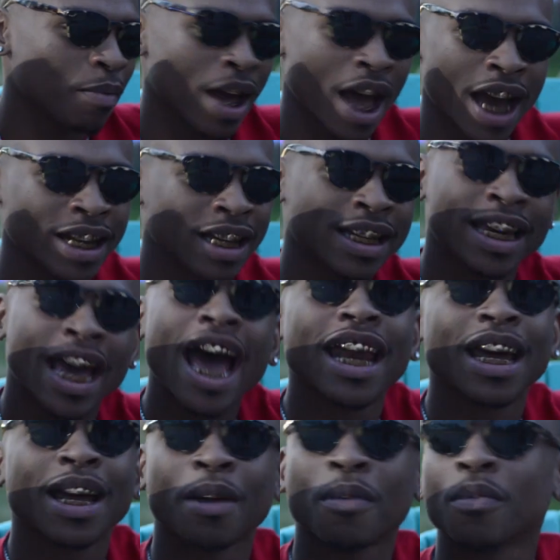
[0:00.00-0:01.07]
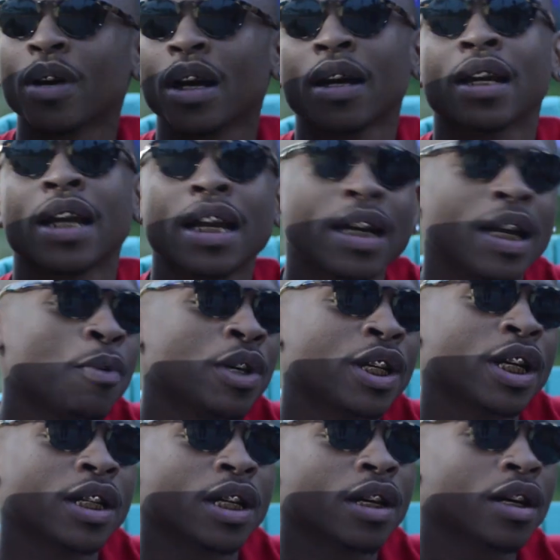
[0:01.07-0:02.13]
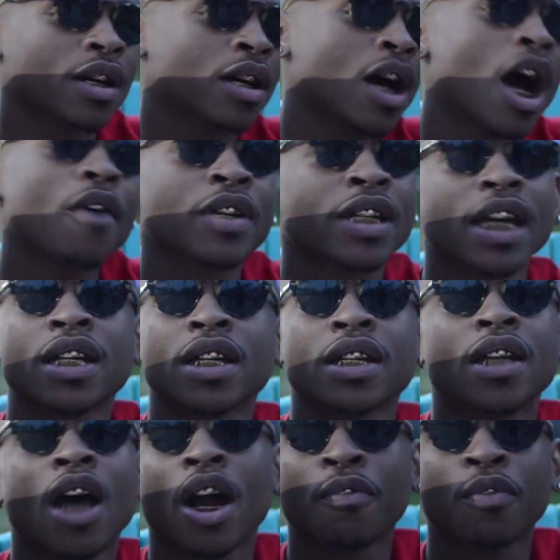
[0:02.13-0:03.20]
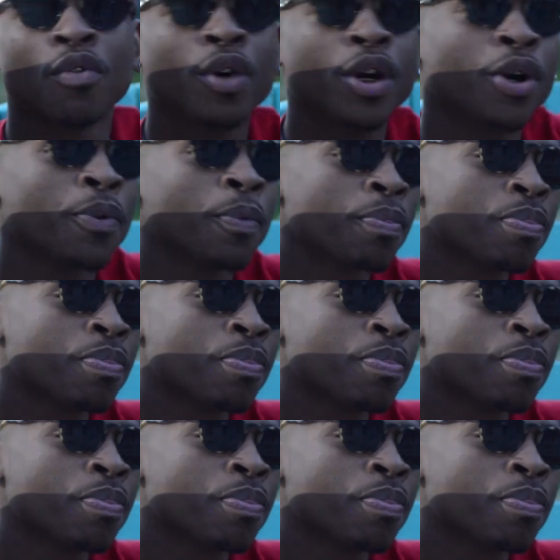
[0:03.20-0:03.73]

man, I just got it, and it was just a conversation starter for real.